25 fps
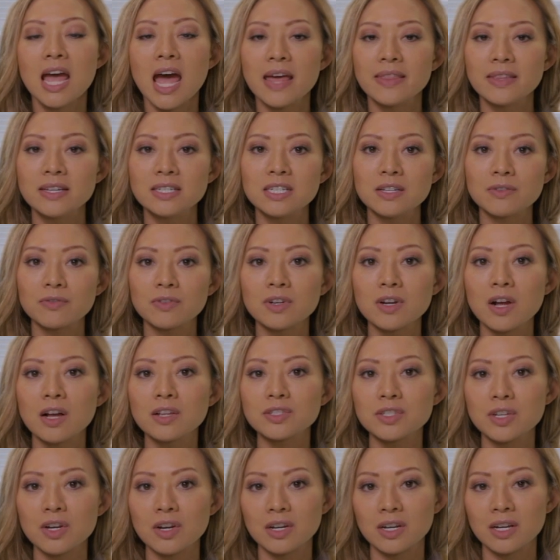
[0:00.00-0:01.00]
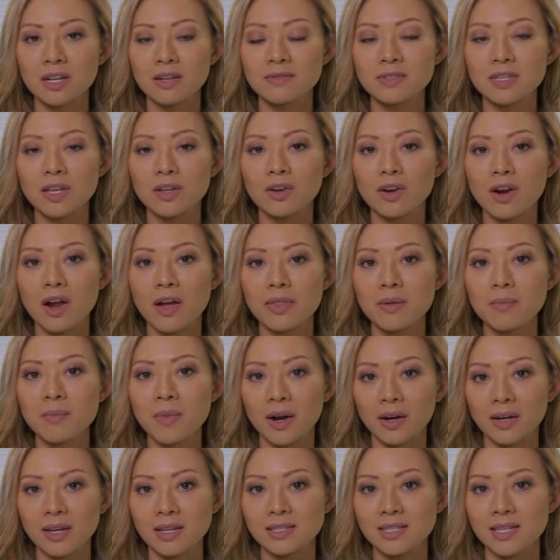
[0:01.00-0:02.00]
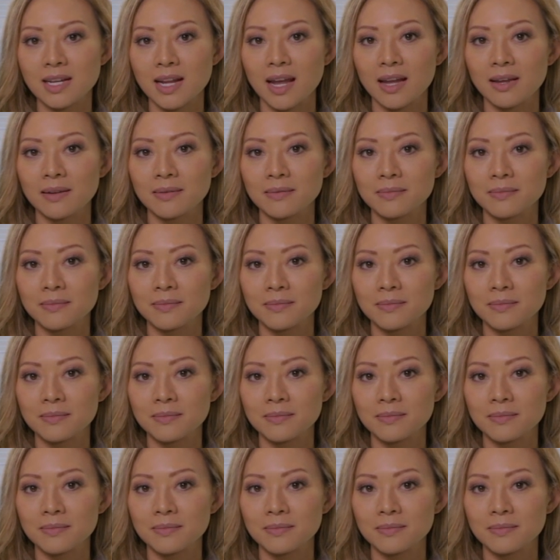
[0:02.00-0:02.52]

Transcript: and the different alternatives that are on the market today.